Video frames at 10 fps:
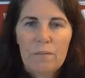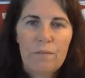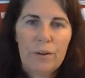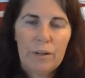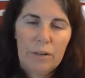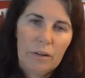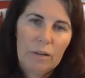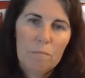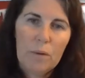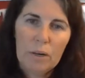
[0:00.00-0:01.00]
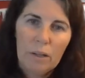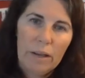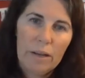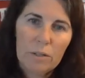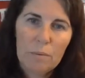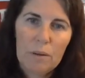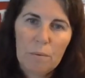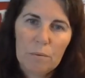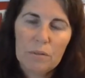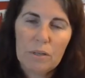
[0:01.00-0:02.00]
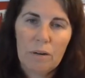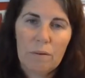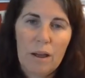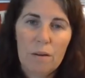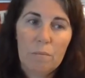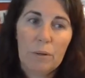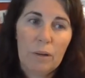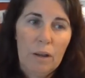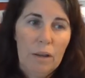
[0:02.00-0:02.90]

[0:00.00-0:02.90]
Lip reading: fuddy-duddy middle-aged people who sit around, but